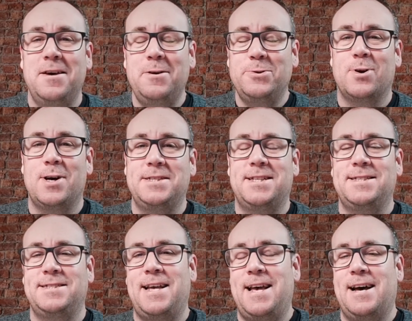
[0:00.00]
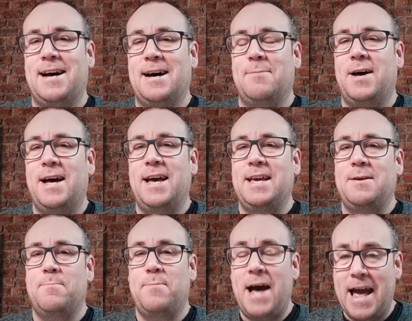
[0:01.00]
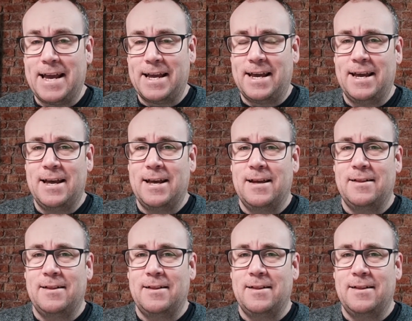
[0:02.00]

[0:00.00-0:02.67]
who tries to set up a bank.